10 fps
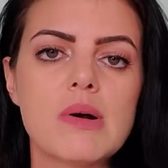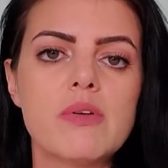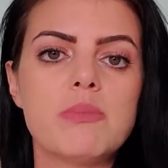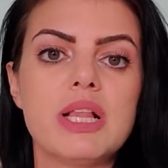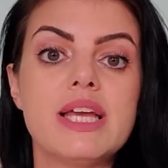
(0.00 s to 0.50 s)
where
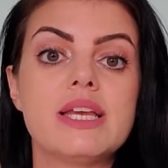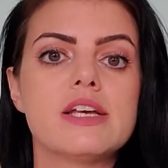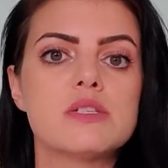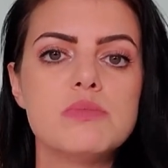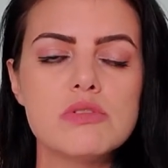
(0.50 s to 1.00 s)
we play
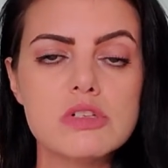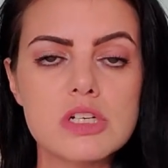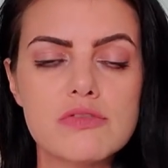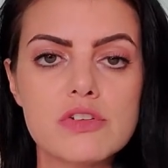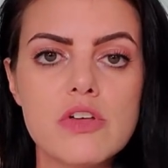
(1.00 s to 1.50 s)
nice
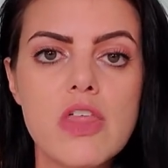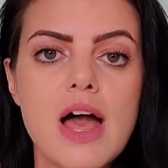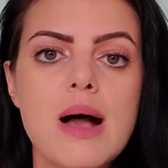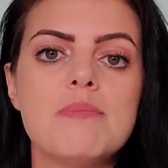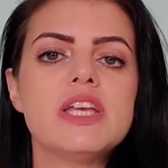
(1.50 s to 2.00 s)
music for
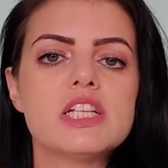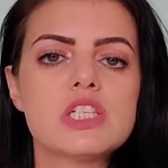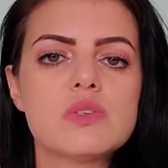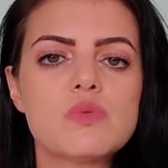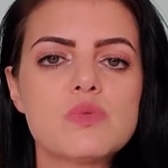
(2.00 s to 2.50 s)
them.
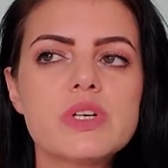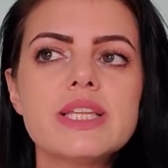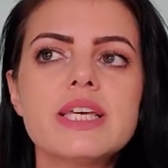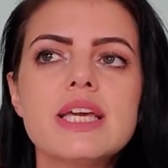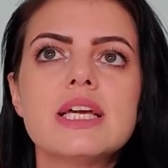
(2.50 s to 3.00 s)
It's
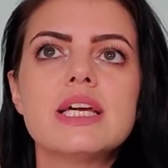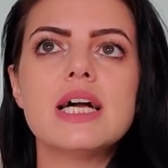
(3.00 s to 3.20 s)
really